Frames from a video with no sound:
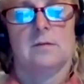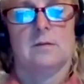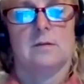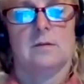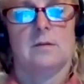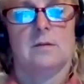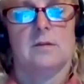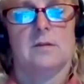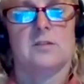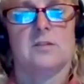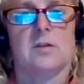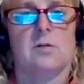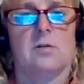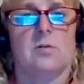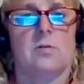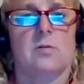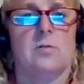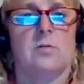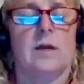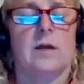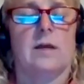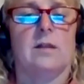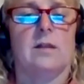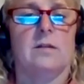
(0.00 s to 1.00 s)

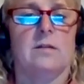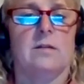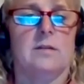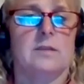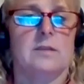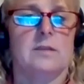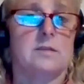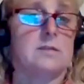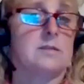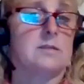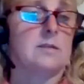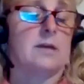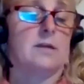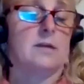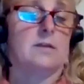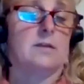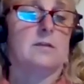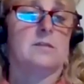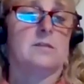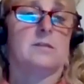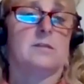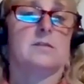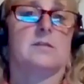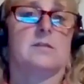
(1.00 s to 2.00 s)
So this is
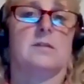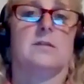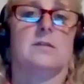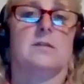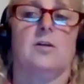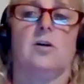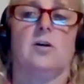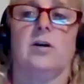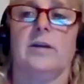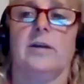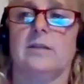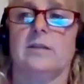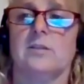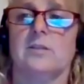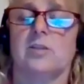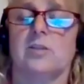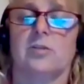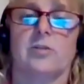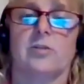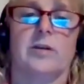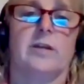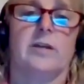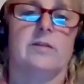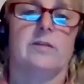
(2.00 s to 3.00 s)
the login
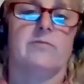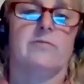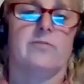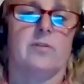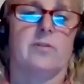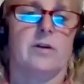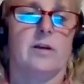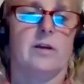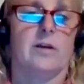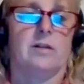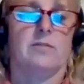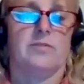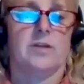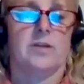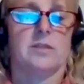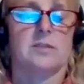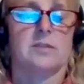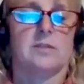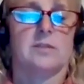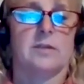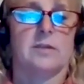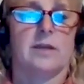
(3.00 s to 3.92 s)
screen for LVIS,